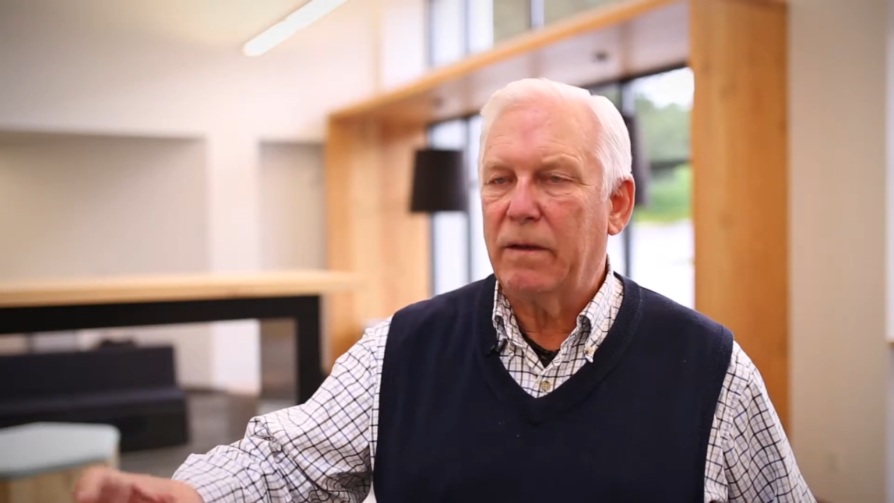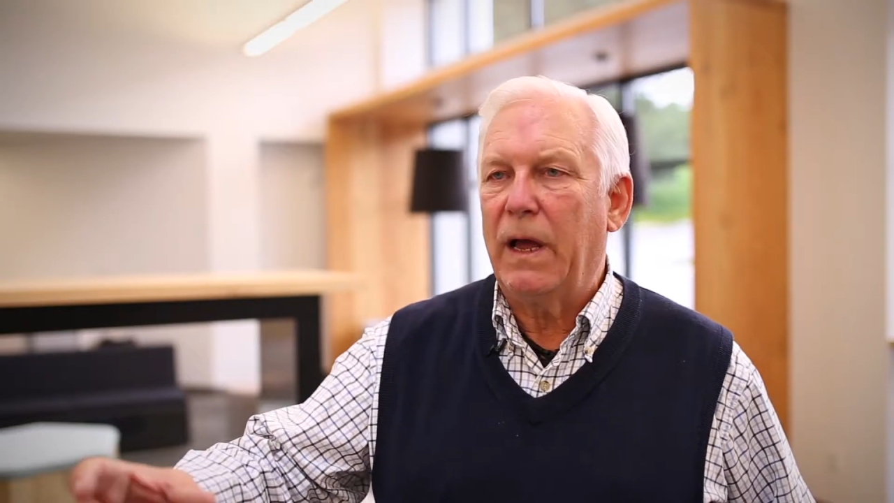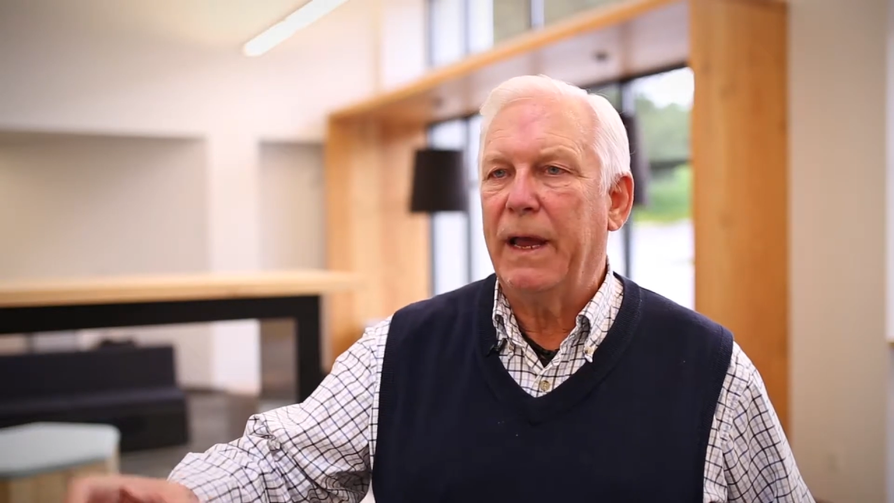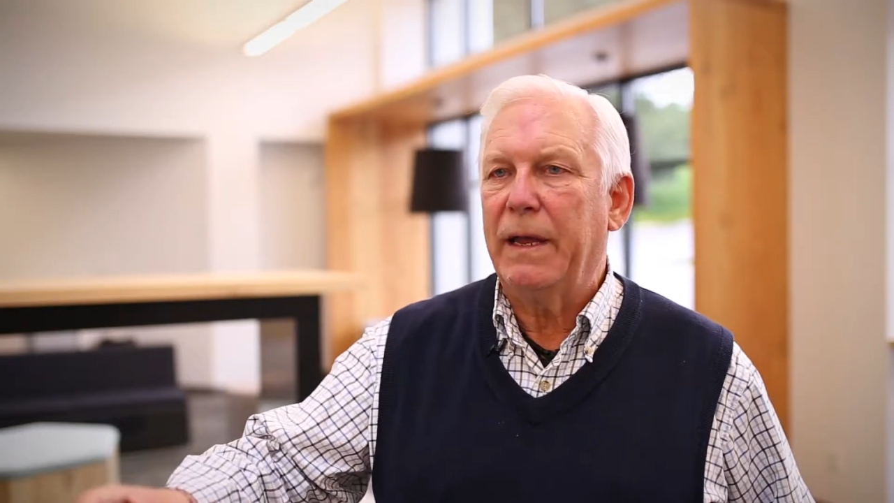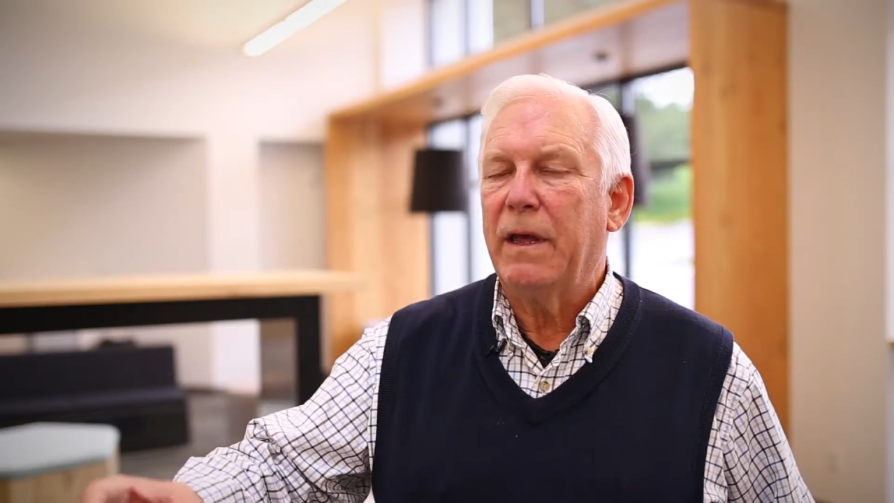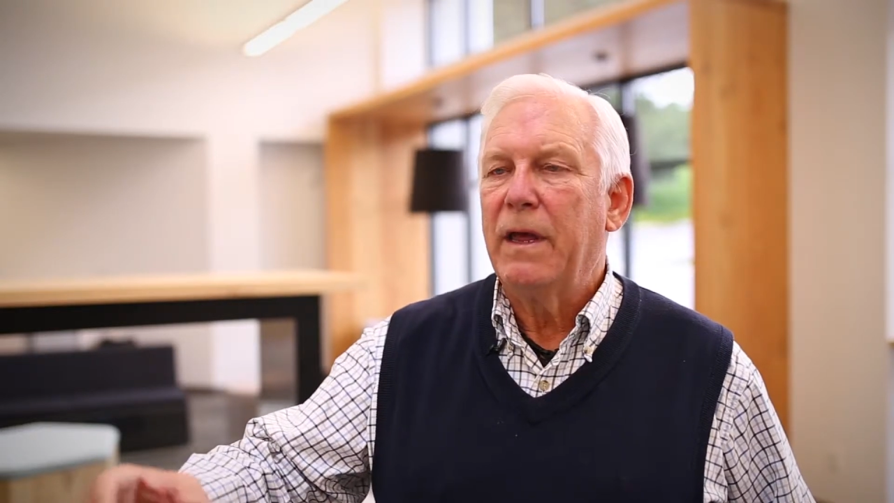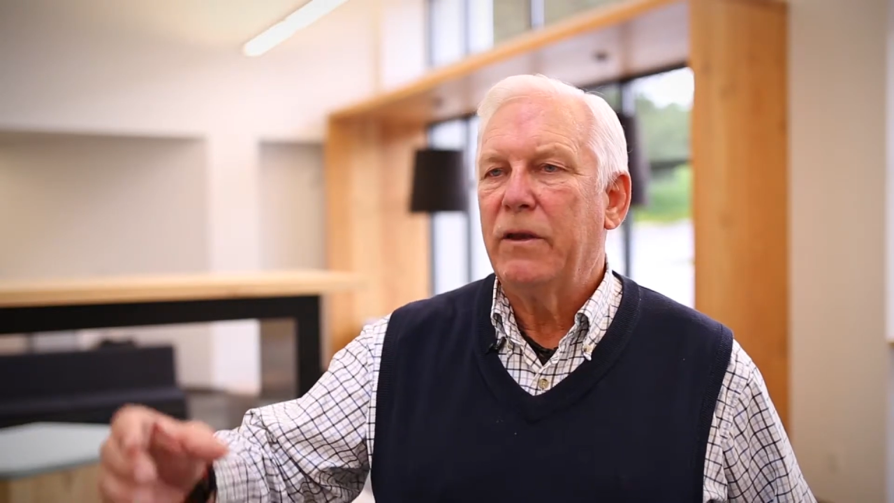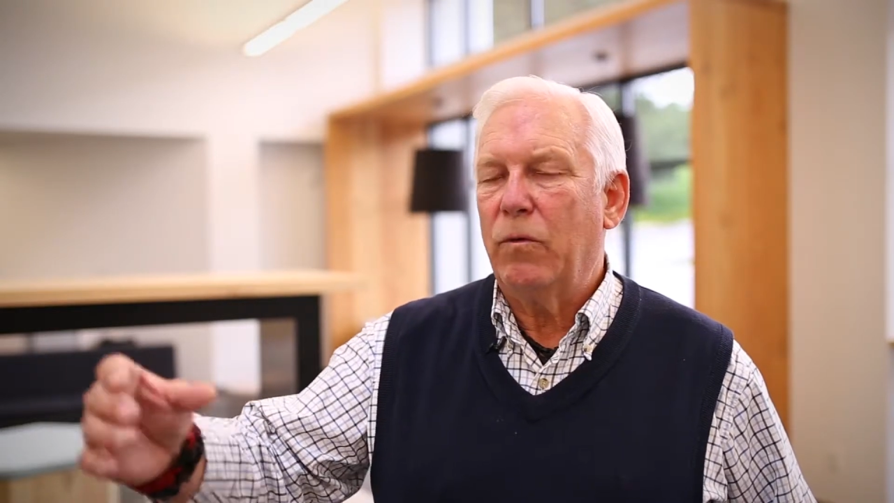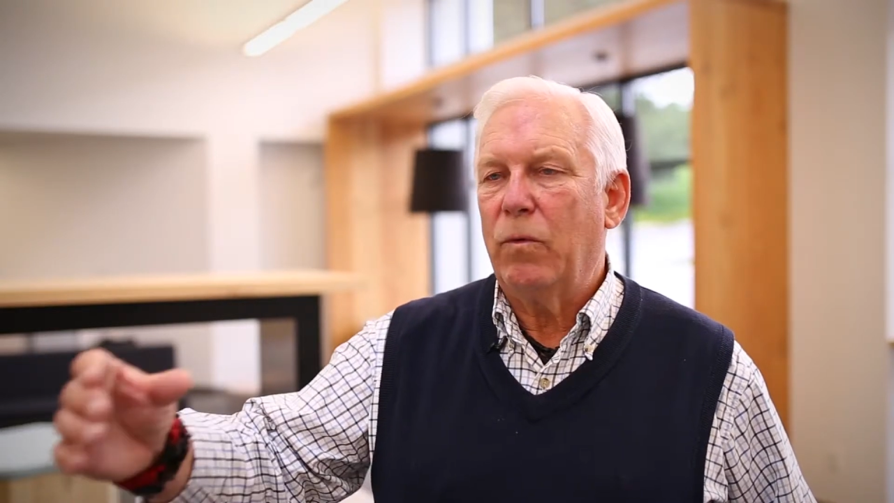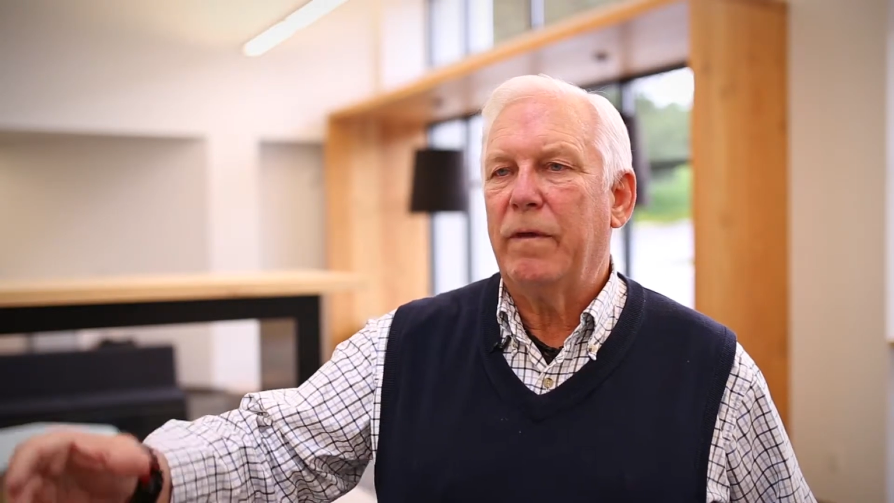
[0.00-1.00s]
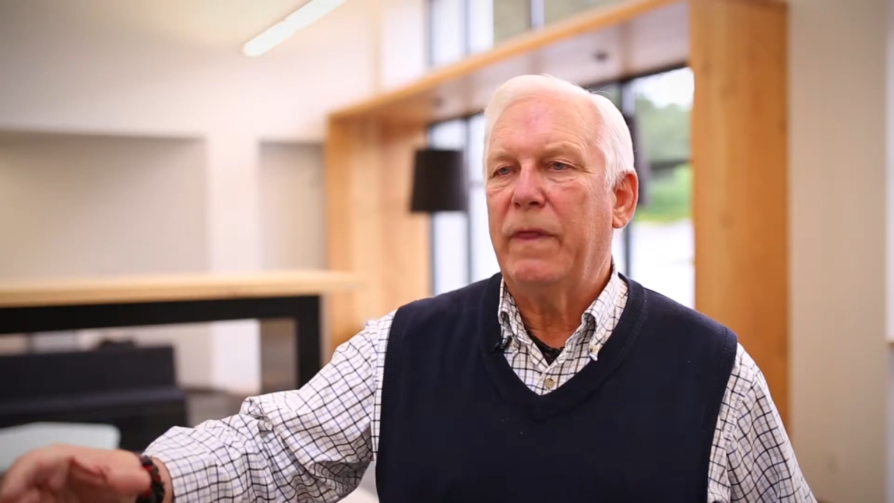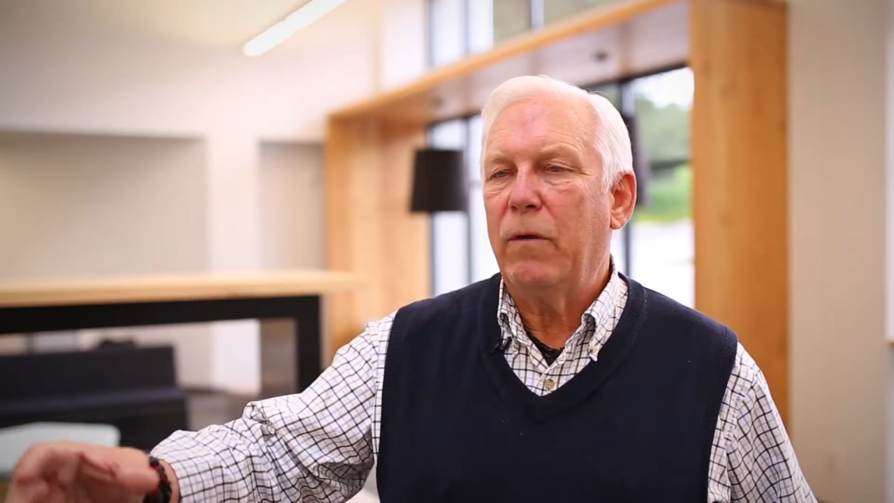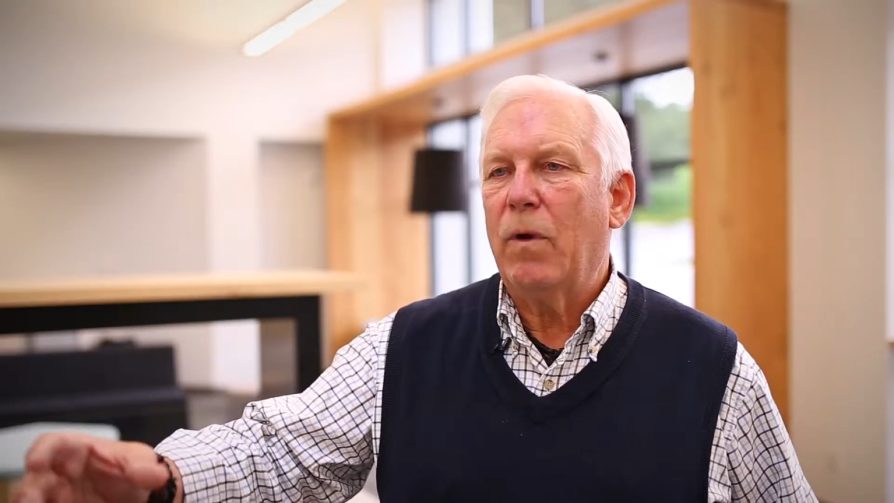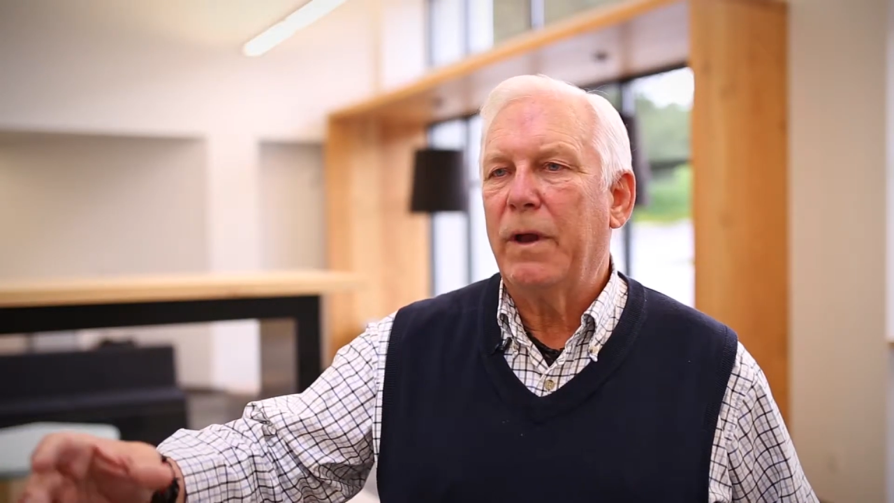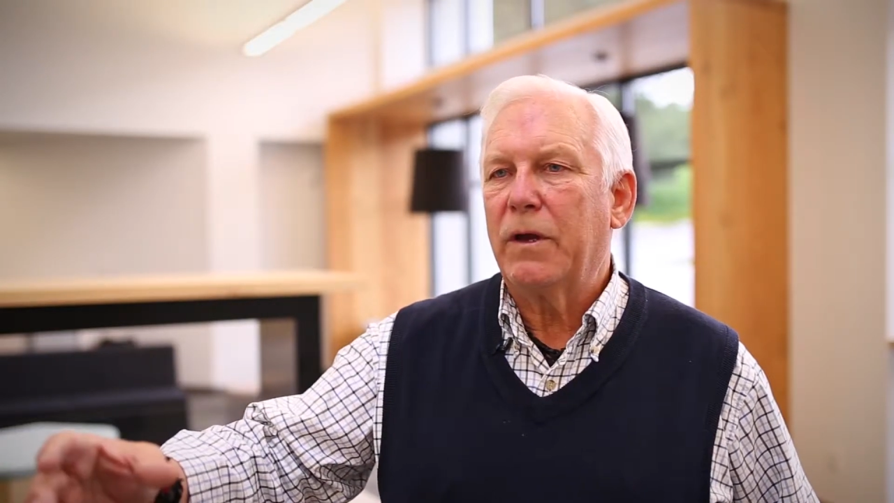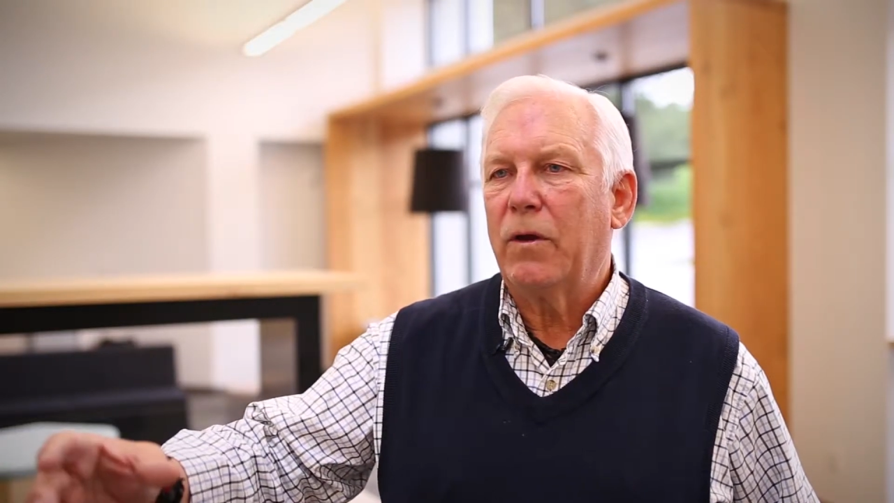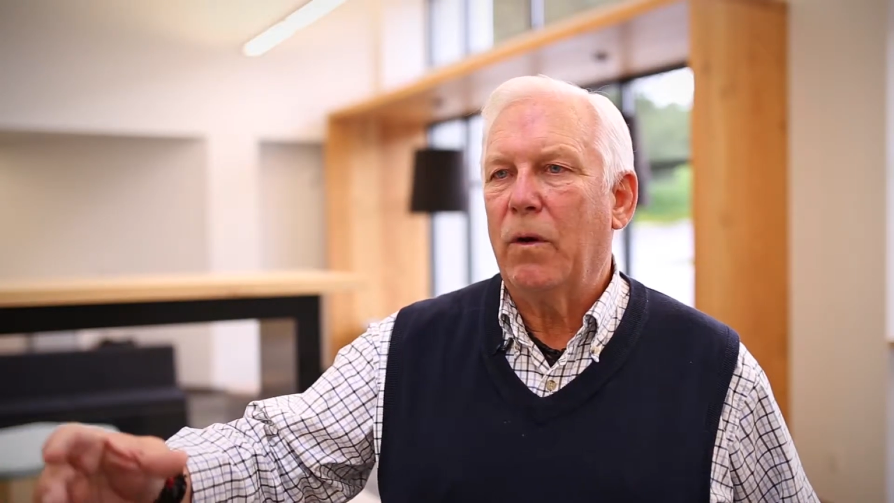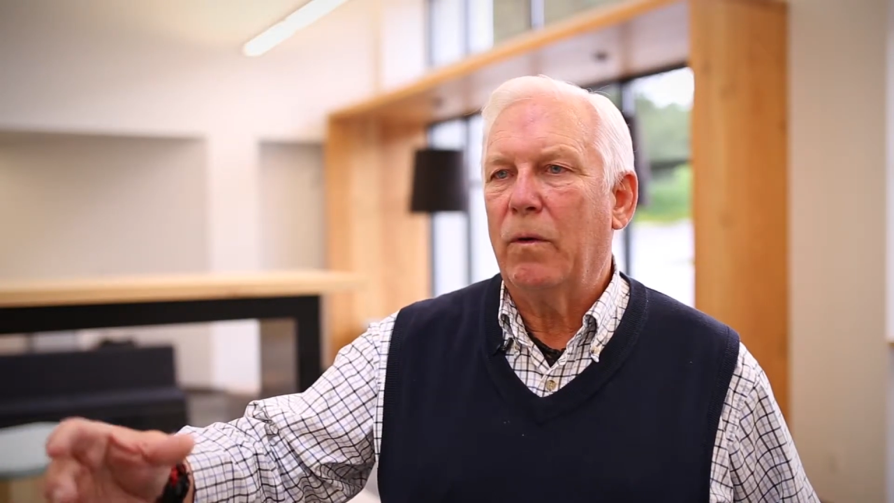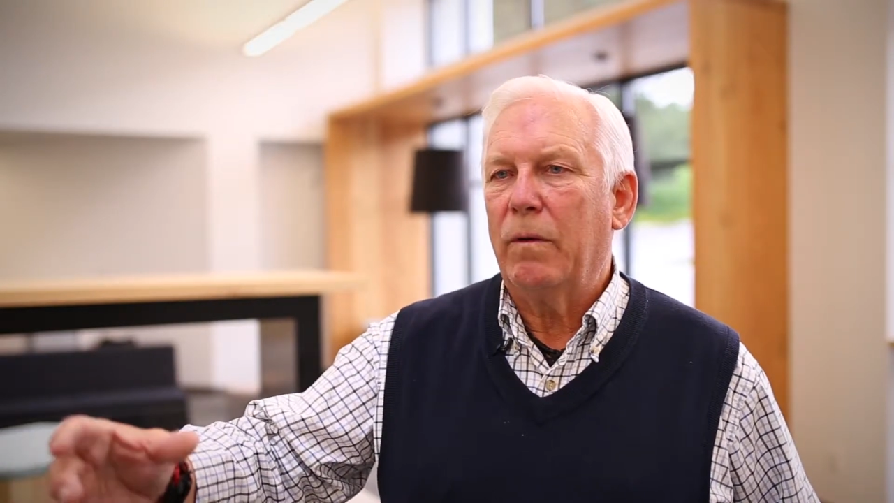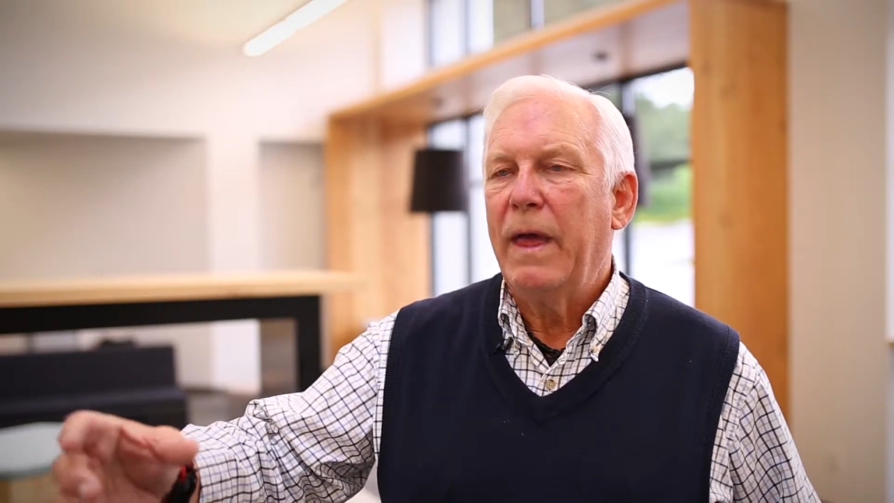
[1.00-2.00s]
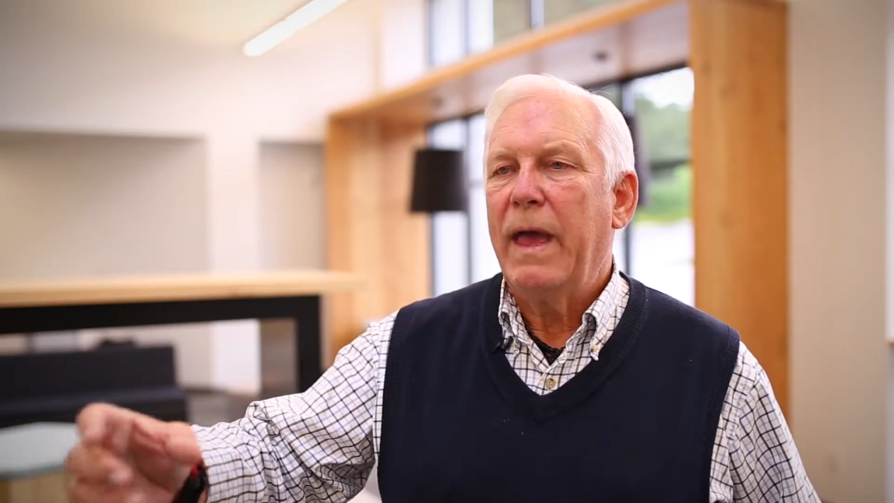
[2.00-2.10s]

client to where they want to go